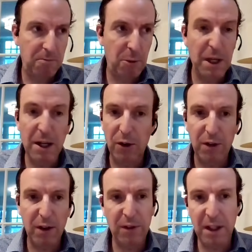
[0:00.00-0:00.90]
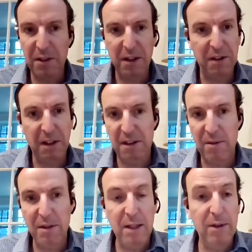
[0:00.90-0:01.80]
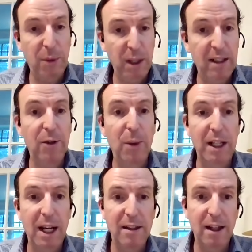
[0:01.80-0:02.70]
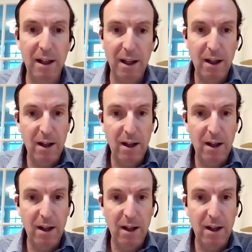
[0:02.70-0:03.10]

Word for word: three years, 15, 16, 17, even 20, 2018